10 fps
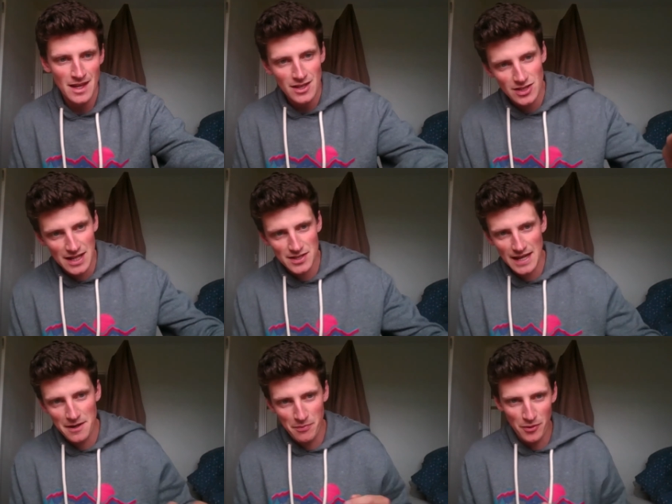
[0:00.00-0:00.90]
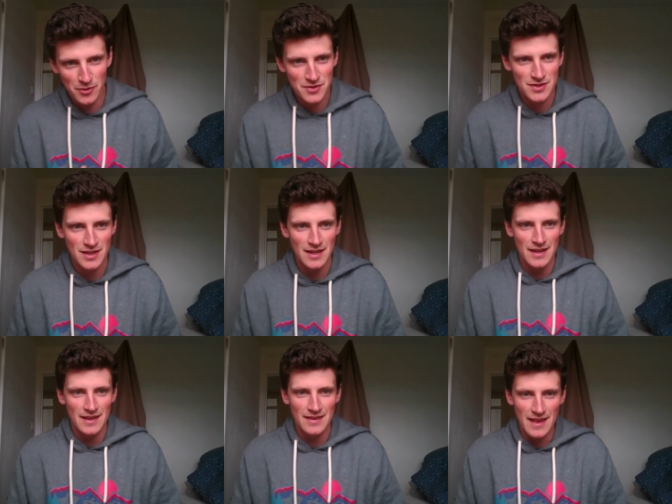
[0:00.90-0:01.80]
So let's take a pause
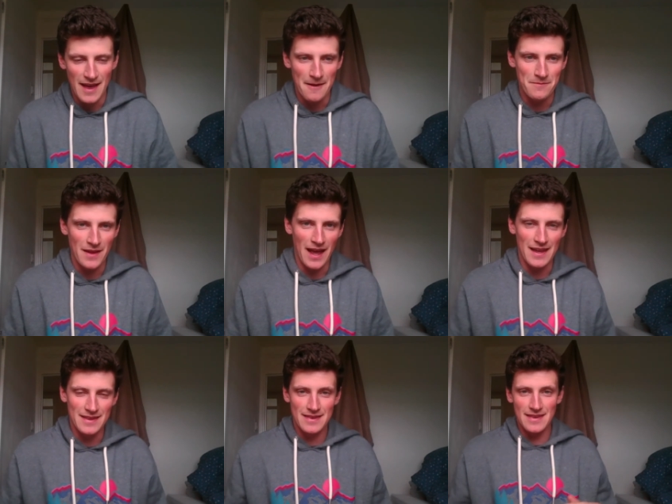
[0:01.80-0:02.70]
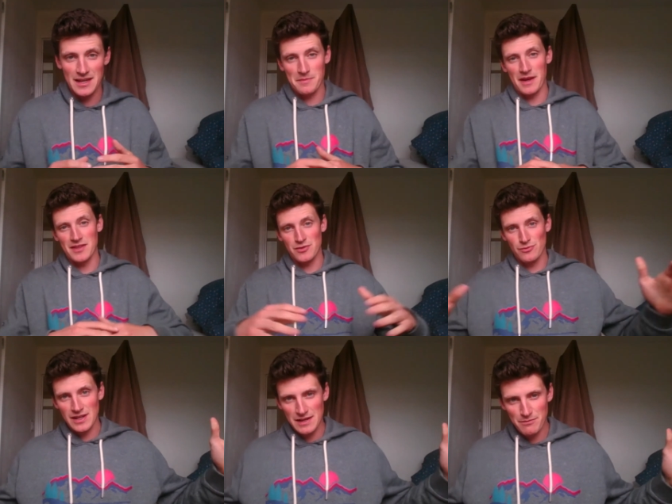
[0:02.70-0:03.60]
there and think about this
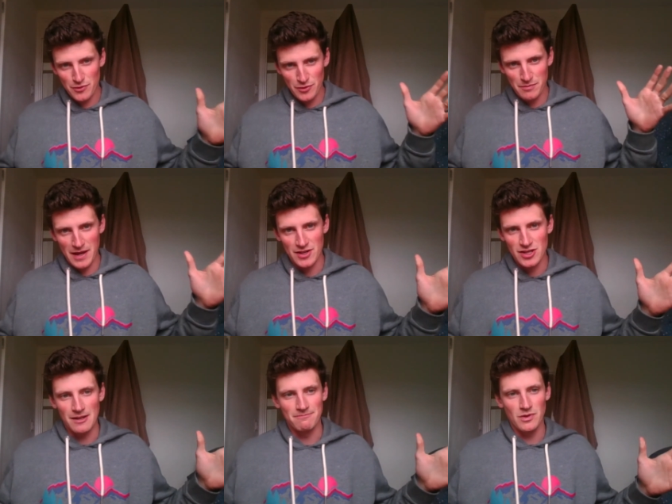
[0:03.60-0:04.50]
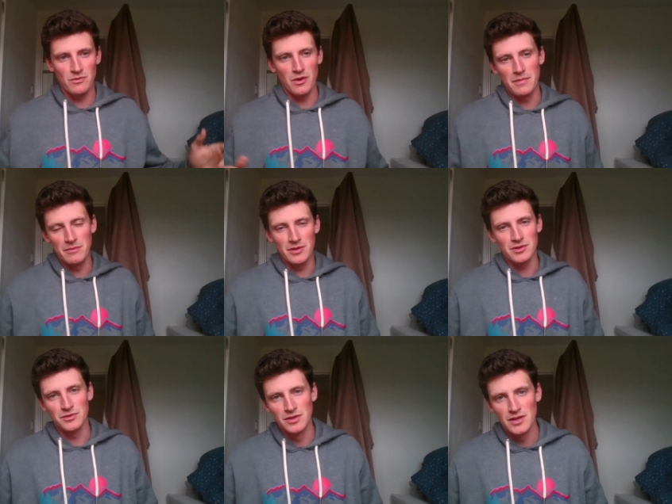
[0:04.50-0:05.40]
really broad picture of what
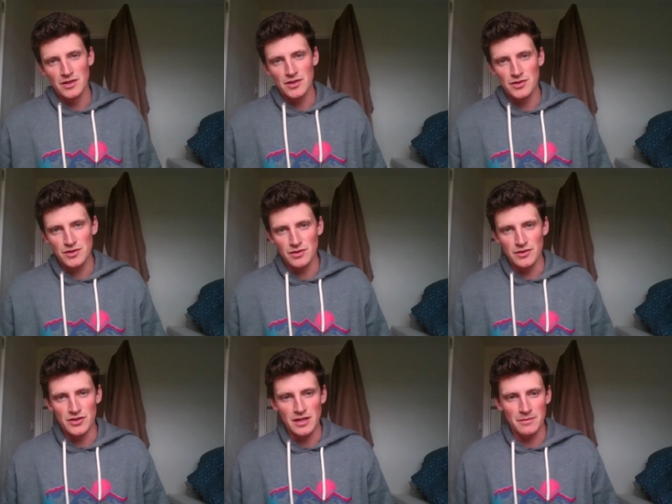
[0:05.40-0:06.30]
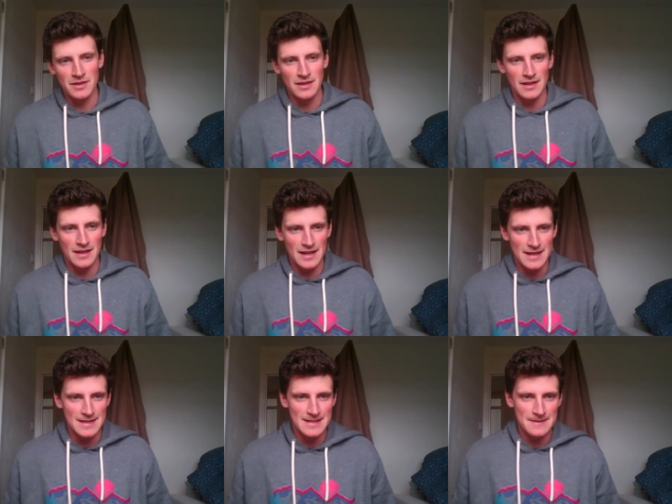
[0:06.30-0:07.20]
biblical stewardship
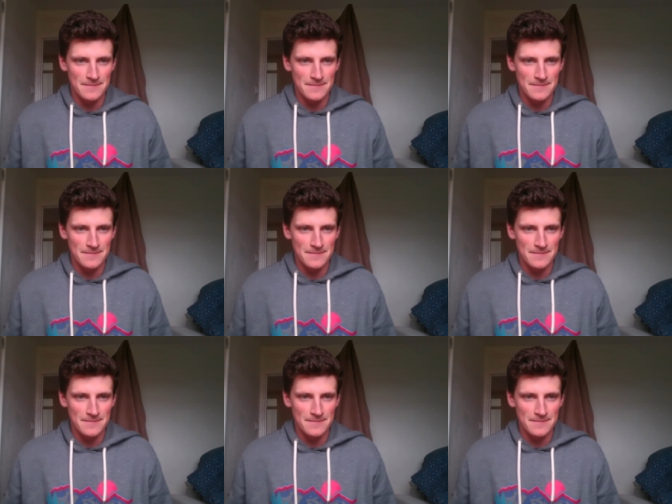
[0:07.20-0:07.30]
is.